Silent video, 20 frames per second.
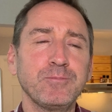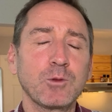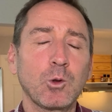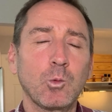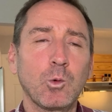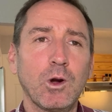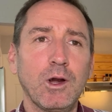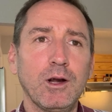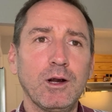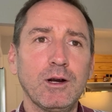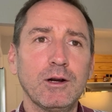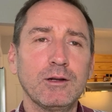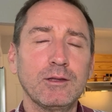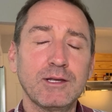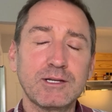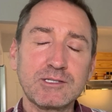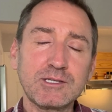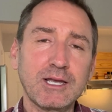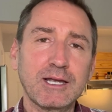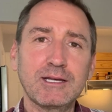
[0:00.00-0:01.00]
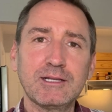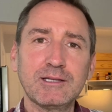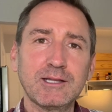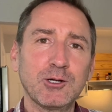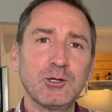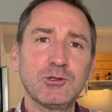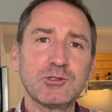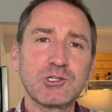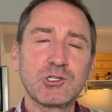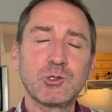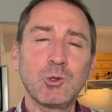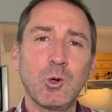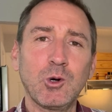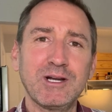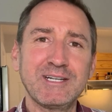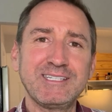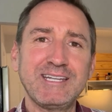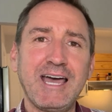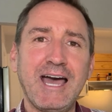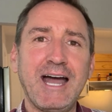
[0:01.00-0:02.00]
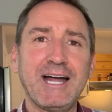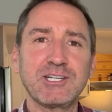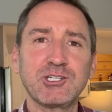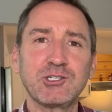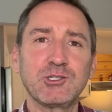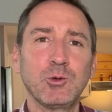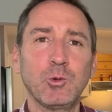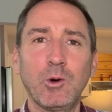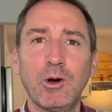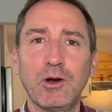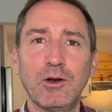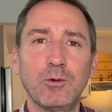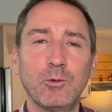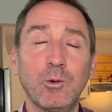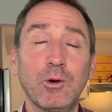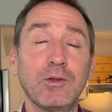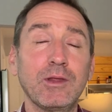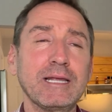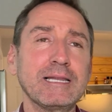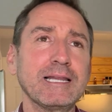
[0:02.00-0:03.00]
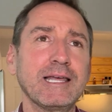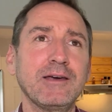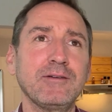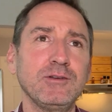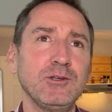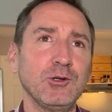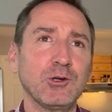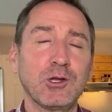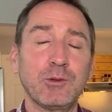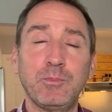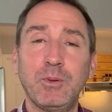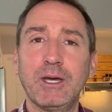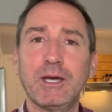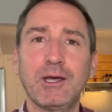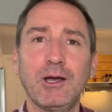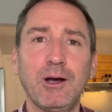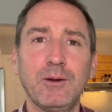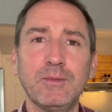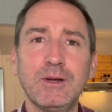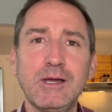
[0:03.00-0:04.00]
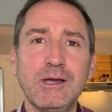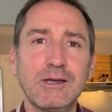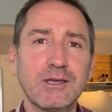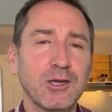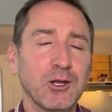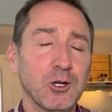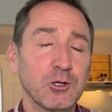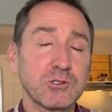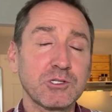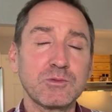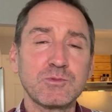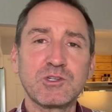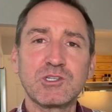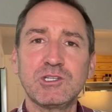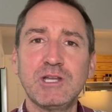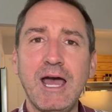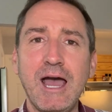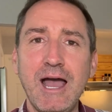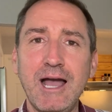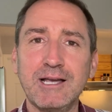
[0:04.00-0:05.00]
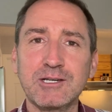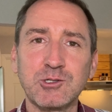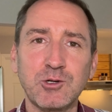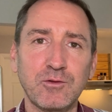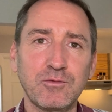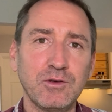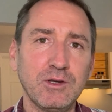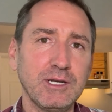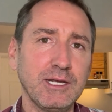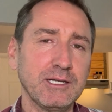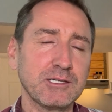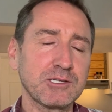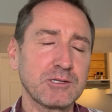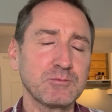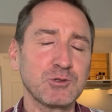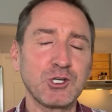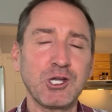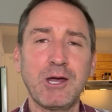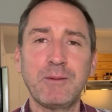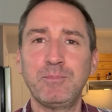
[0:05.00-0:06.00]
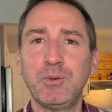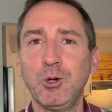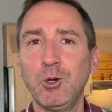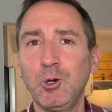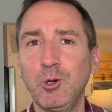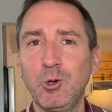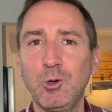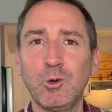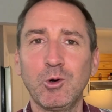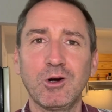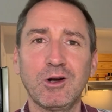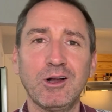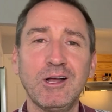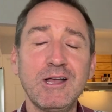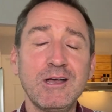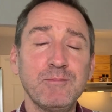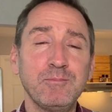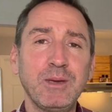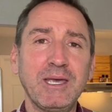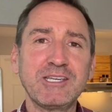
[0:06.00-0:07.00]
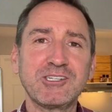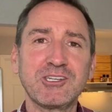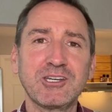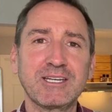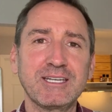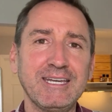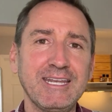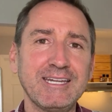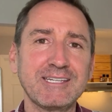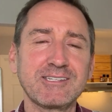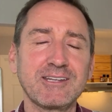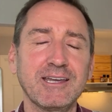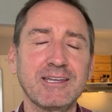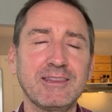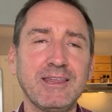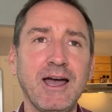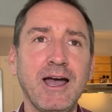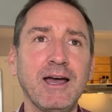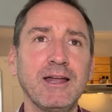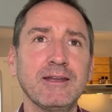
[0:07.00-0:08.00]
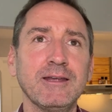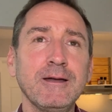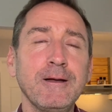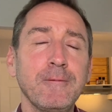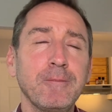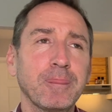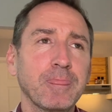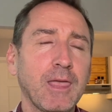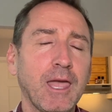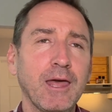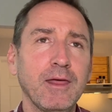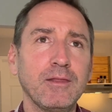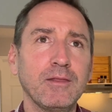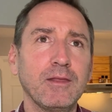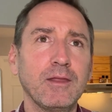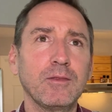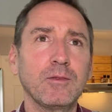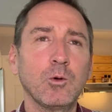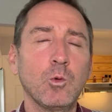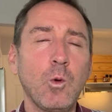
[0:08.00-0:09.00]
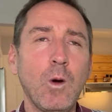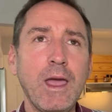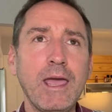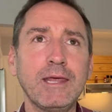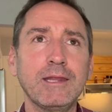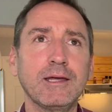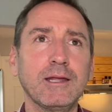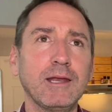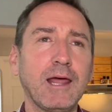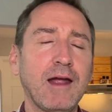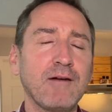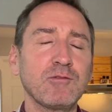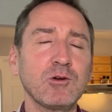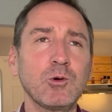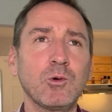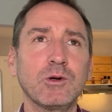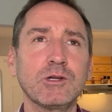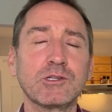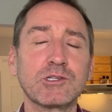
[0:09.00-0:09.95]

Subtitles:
where it's like a little store attached to where they live, and you can pick up, you know, some snacks, or if you need some shampoo or basic needs like that. And the way that everyone is